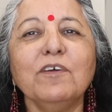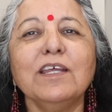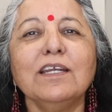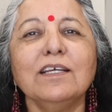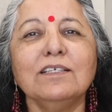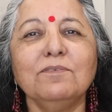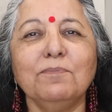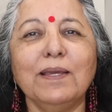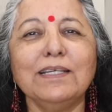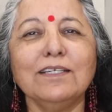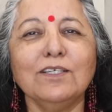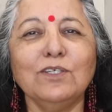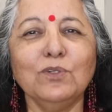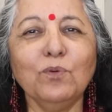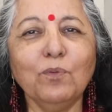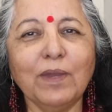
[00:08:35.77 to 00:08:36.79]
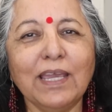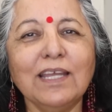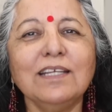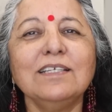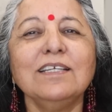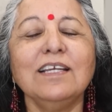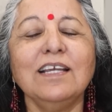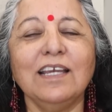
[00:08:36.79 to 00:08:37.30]
Whereas better to
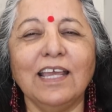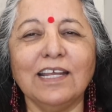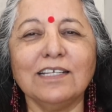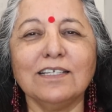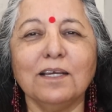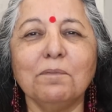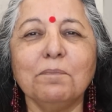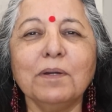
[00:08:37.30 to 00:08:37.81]
wait till later.